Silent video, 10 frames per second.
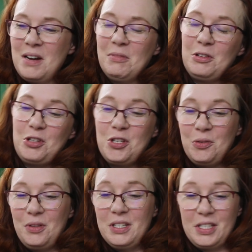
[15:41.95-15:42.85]
I'm going to show
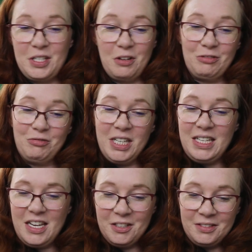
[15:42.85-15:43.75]
this right
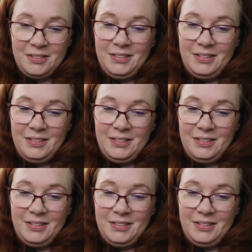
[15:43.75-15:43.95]
here.